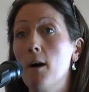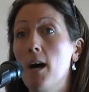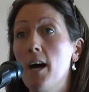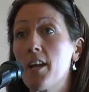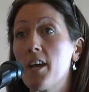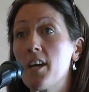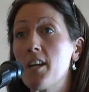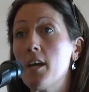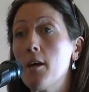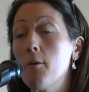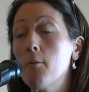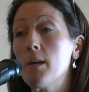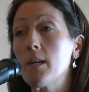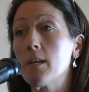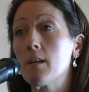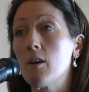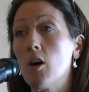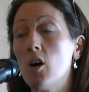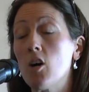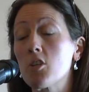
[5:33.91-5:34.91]
And I know
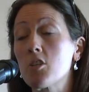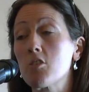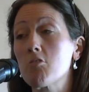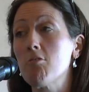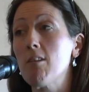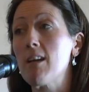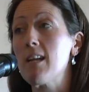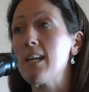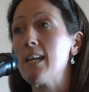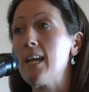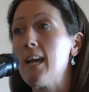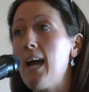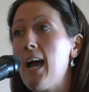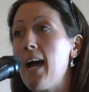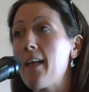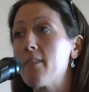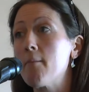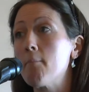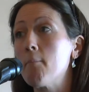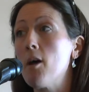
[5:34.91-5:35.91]
in Australia
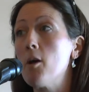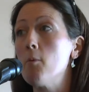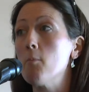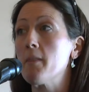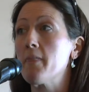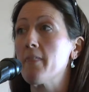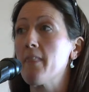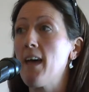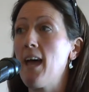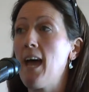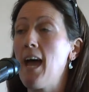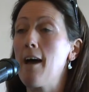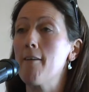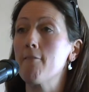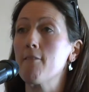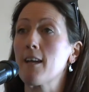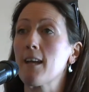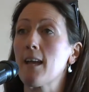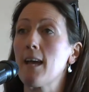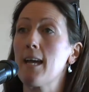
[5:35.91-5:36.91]
at the moment they're
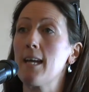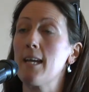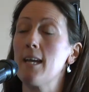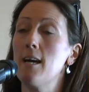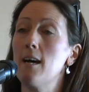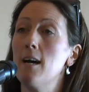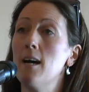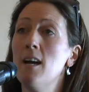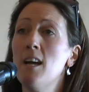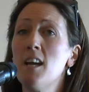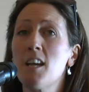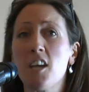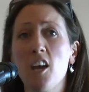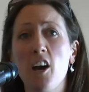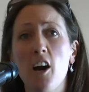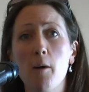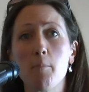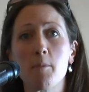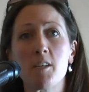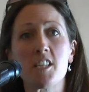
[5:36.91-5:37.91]
having a
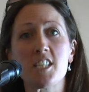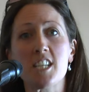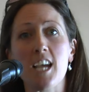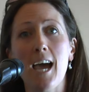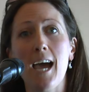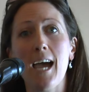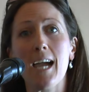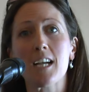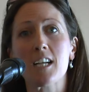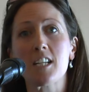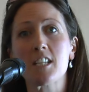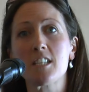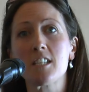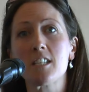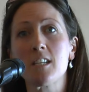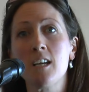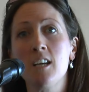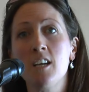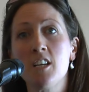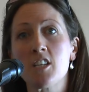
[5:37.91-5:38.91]
carbon
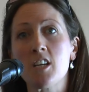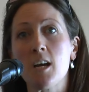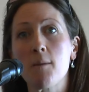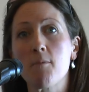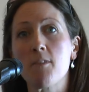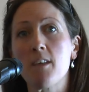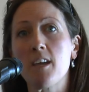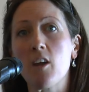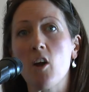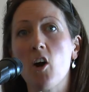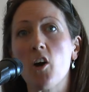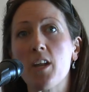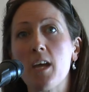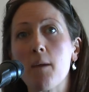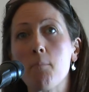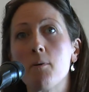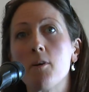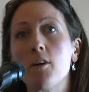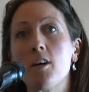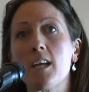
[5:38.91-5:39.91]
tax type thing on
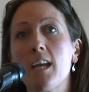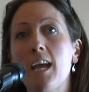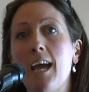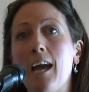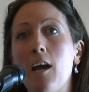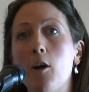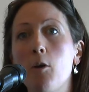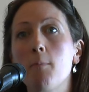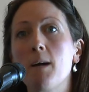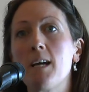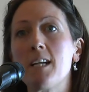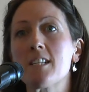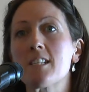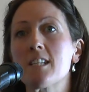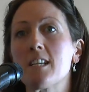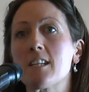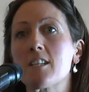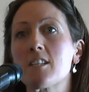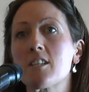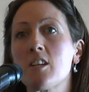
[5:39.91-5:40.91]
a per cow
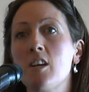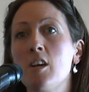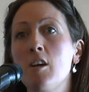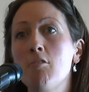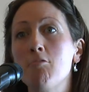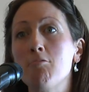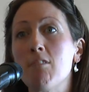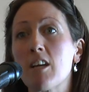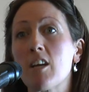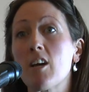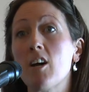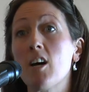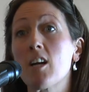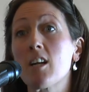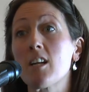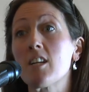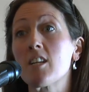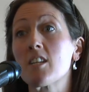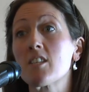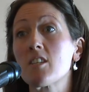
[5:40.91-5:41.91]
basis,
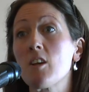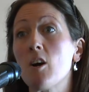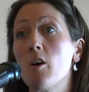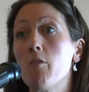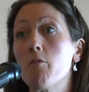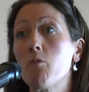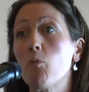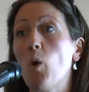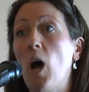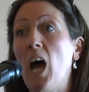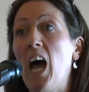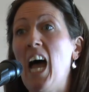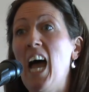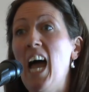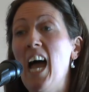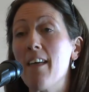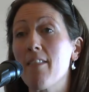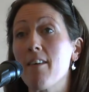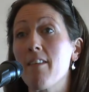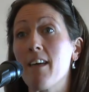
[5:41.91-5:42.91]
regardless of
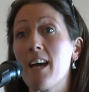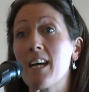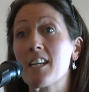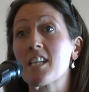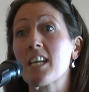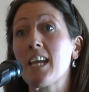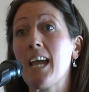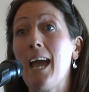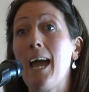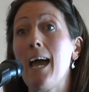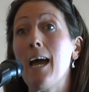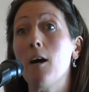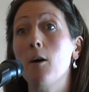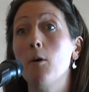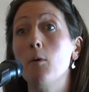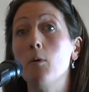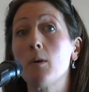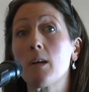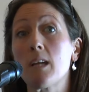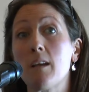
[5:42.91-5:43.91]
whether that
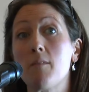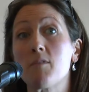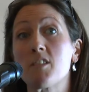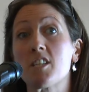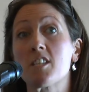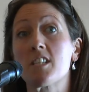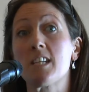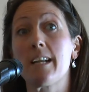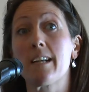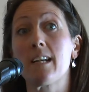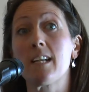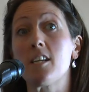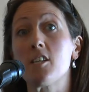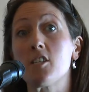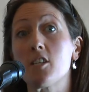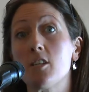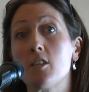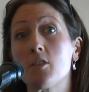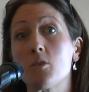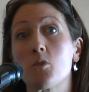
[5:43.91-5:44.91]
cow gives us 10
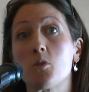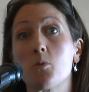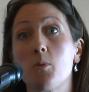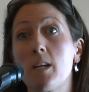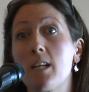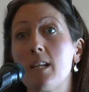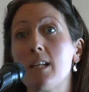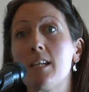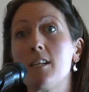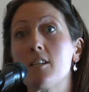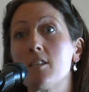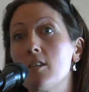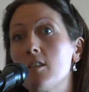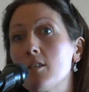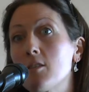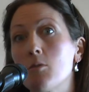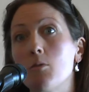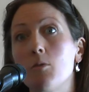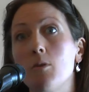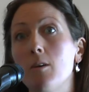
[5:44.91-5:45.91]
litres or 20
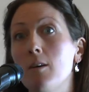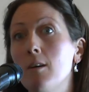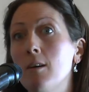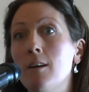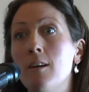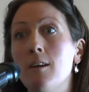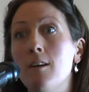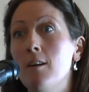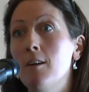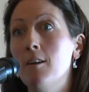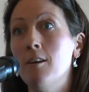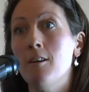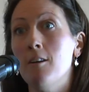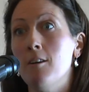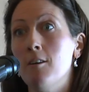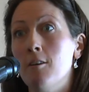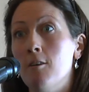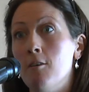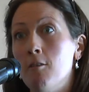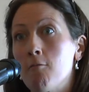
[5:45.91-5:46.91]
litres or
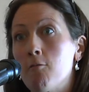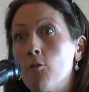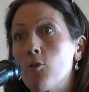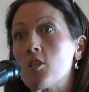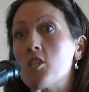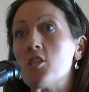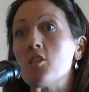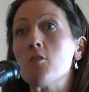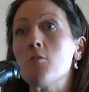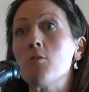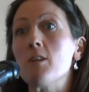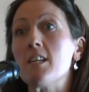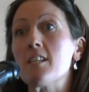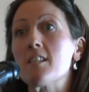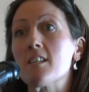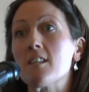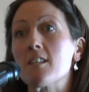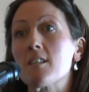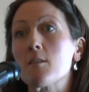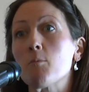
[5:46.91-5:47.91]
42
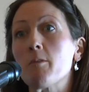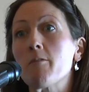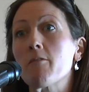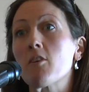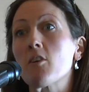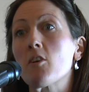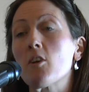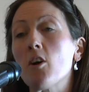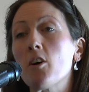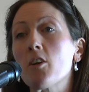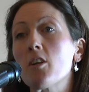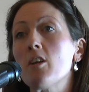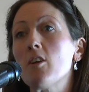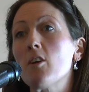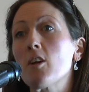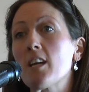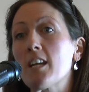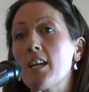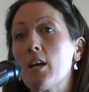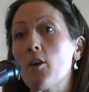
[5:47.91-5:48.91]
litres. We've got to
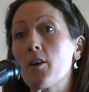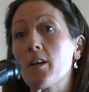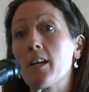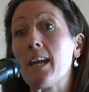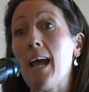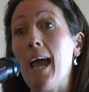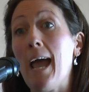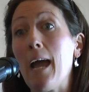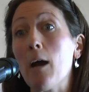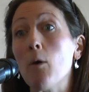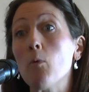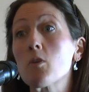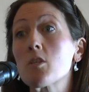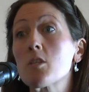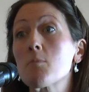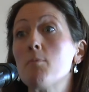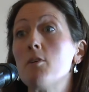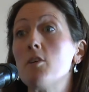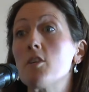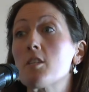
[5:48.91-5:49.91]
look at it on an
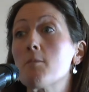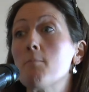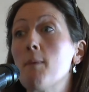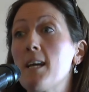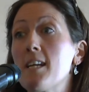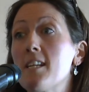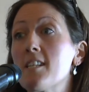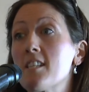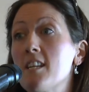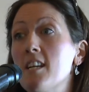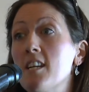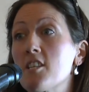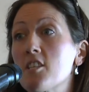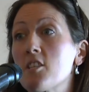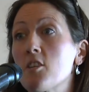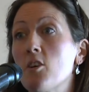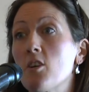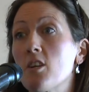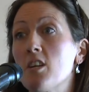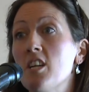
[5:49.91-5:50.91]
output
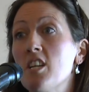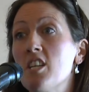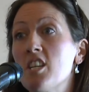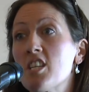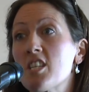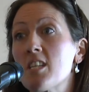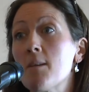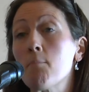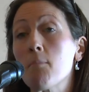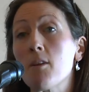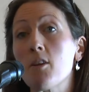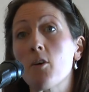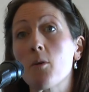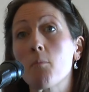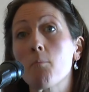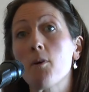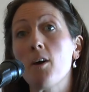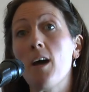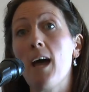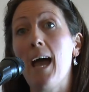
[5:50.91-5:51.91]
basis, not simply
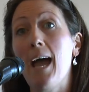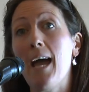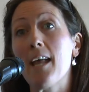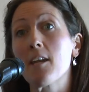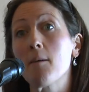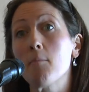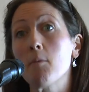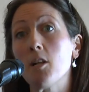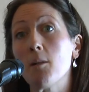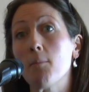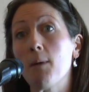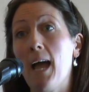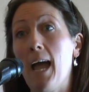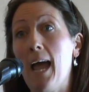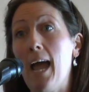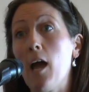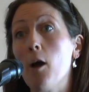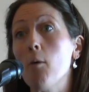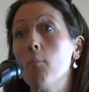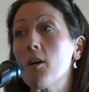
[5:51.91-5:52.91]
on per animal, but
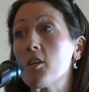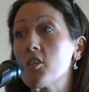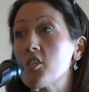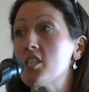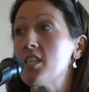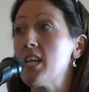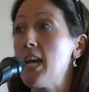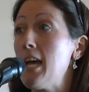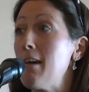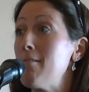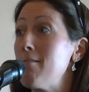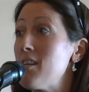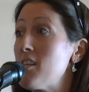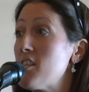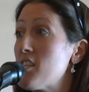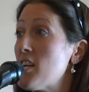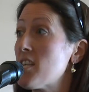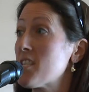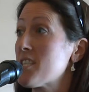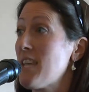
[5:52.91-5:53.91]
how much dairy
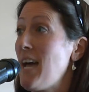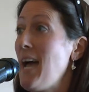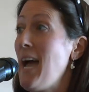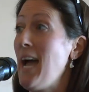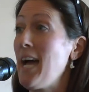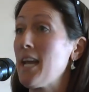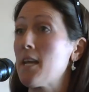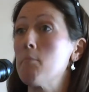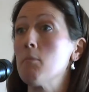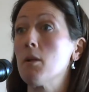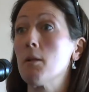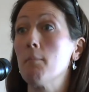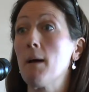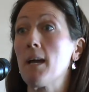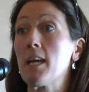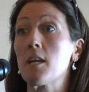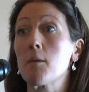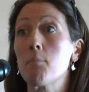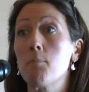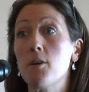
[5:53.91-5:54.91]
does that animal
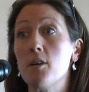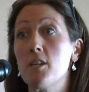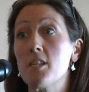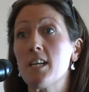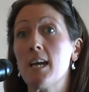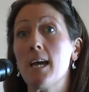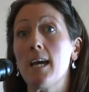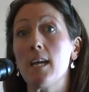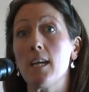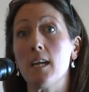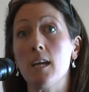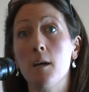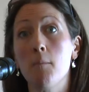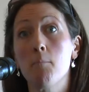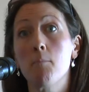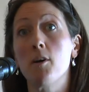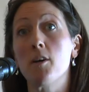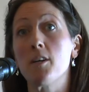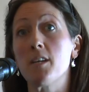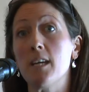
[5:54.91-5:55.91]
make per day,
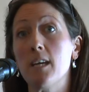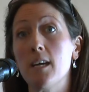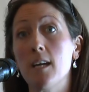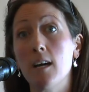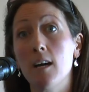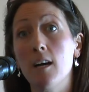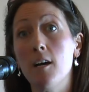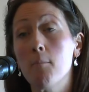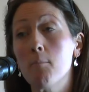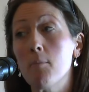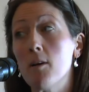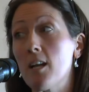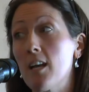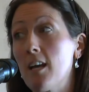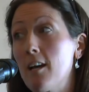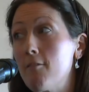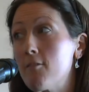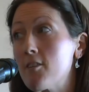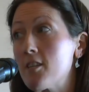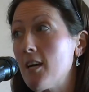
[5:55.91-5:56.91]
per year, per
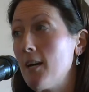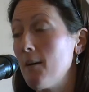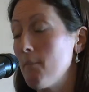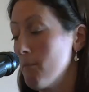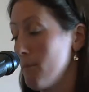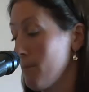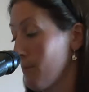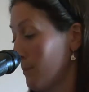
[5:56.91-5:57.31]
lifetime.